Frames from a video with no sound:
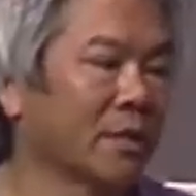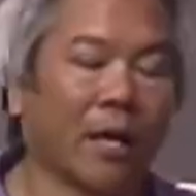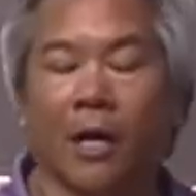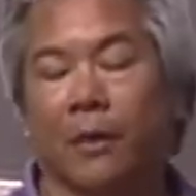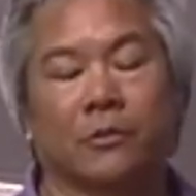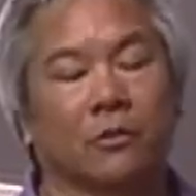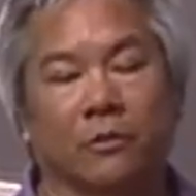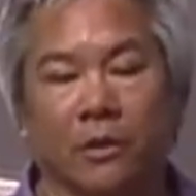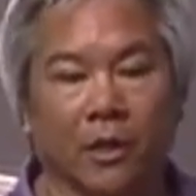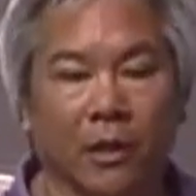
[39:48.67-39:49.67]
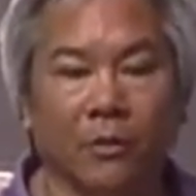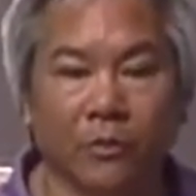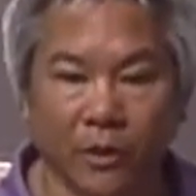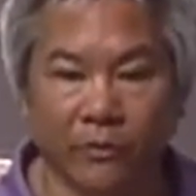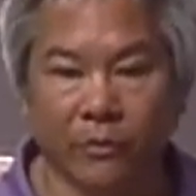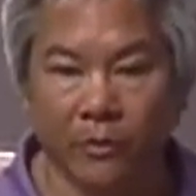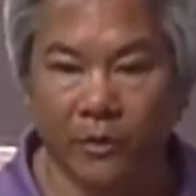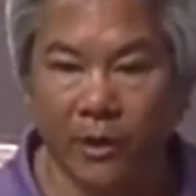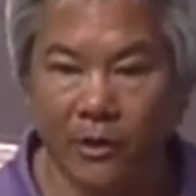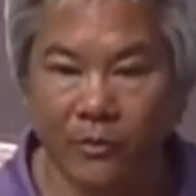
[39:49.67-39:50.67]
absolutely unbelievable
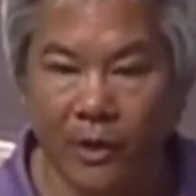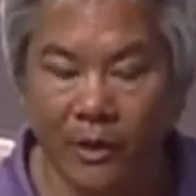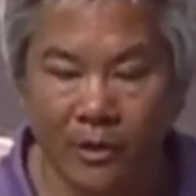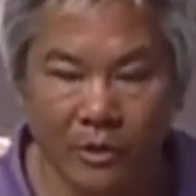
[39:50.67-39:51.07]
things, right?